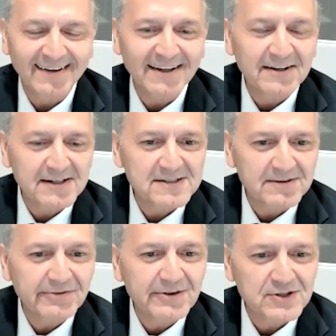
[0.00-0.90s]
increase
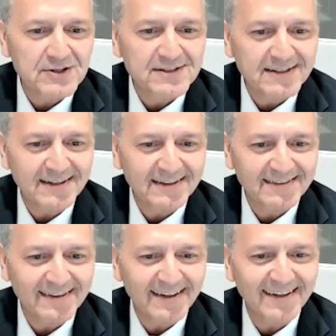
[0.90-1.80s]

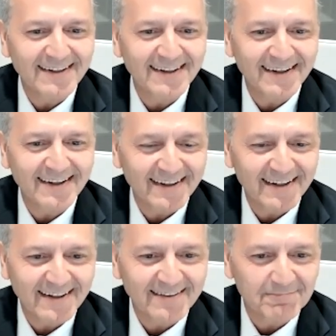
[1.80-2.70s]
efficiencies
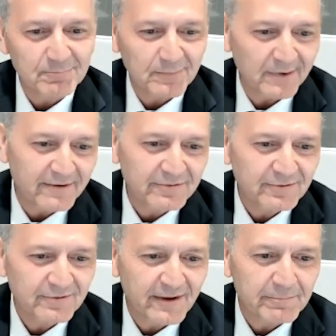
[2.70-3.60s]
and
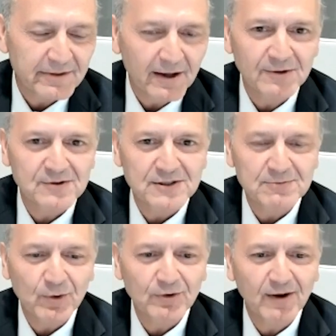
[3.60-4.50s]
give
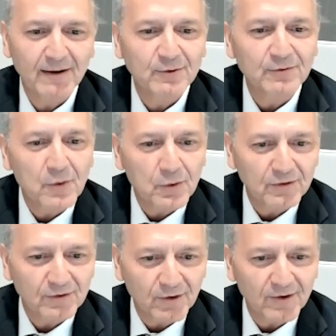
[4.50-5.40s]
pathologists more time to
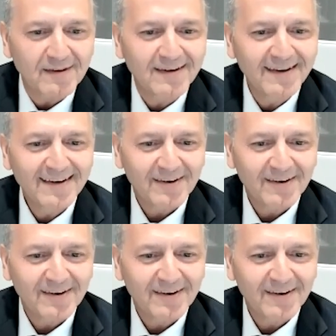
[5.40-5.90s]
focus on